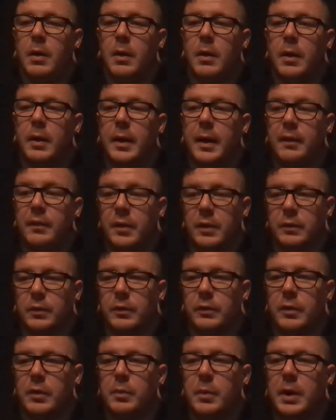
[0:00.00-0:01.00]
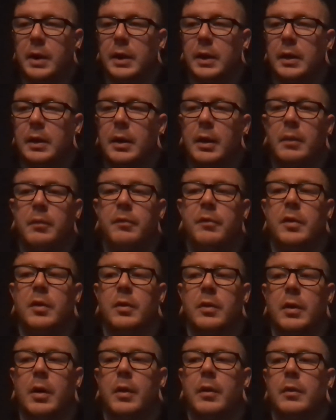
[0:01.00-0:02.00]
and have interest in making, and I feel
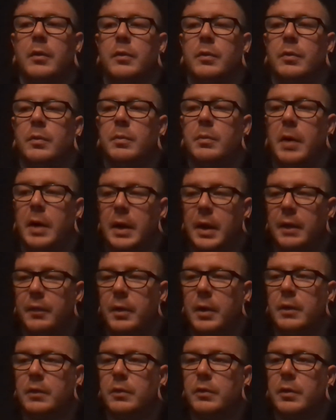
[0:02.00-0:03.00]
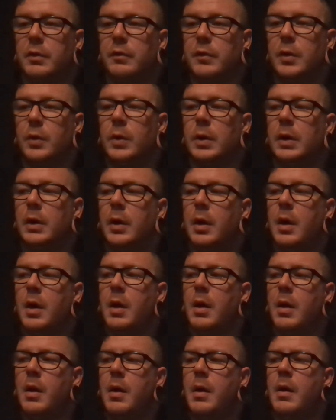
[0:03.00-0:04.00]
that others might have an interest in viewing.
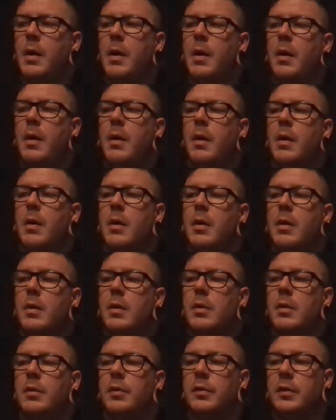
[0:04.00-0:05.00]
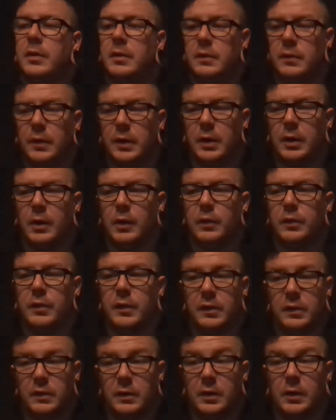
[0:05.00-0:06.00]
These videos,
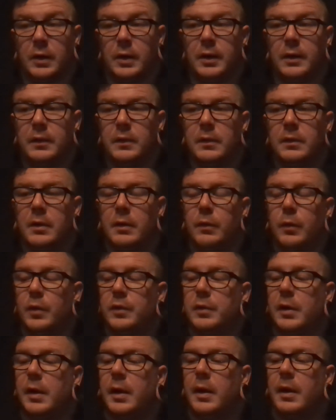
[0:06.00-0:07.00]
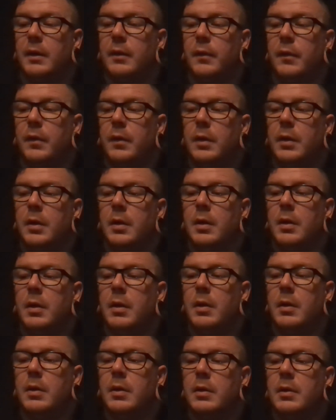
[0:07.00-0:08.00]
this series, of which I have
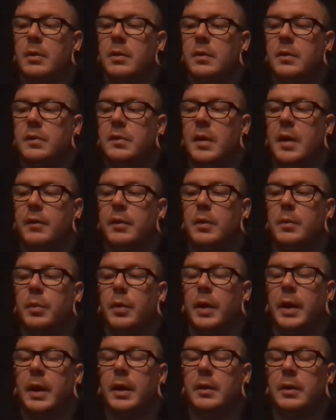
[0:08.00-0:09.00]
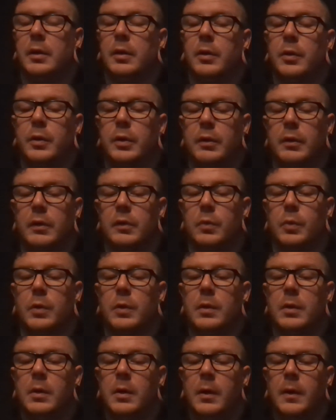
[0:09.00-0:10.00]
7 planned, including this one,